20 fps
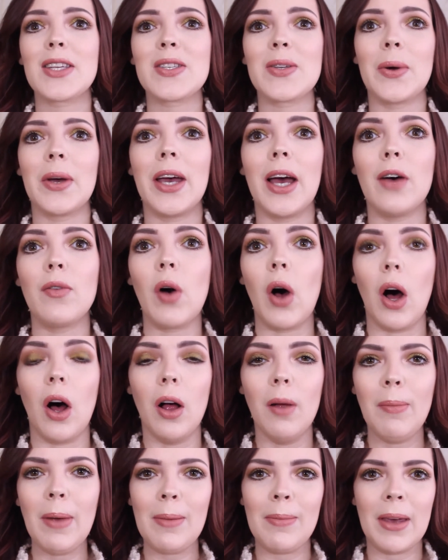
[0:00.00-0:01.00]
So I have
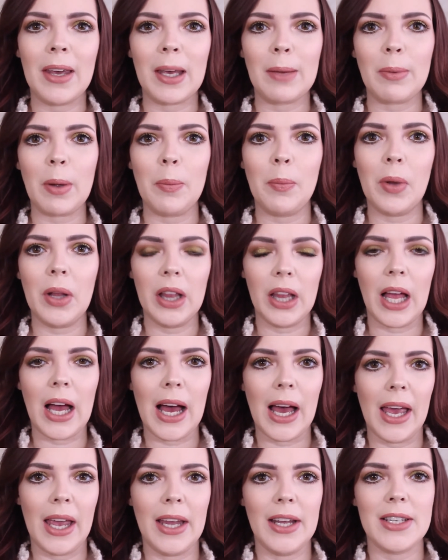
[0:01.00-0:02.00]
all my makeup
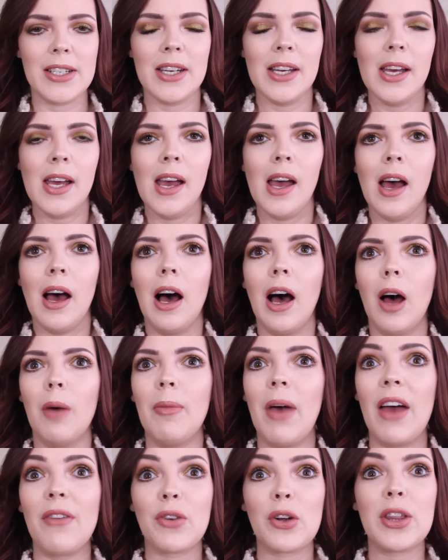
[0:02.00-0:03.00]
applied,
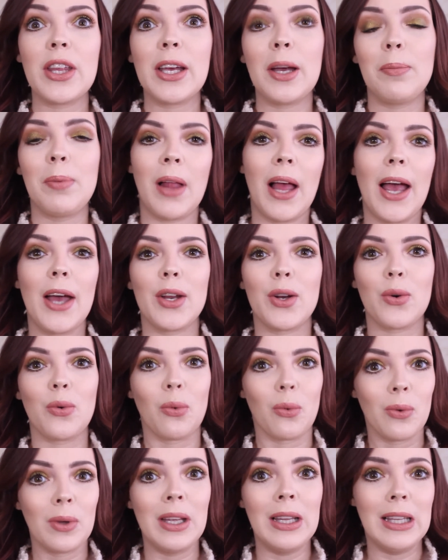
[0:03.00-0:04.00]
everything applied
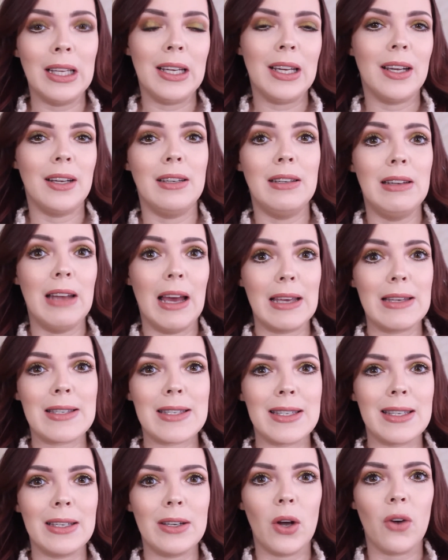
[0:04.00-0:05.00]
really
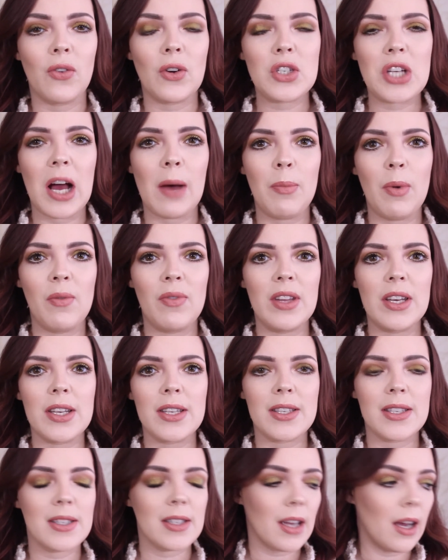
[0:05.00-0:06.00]
nicely over top of
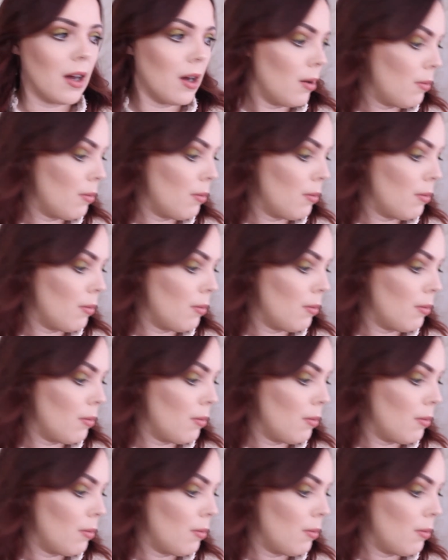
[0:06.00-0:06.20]
this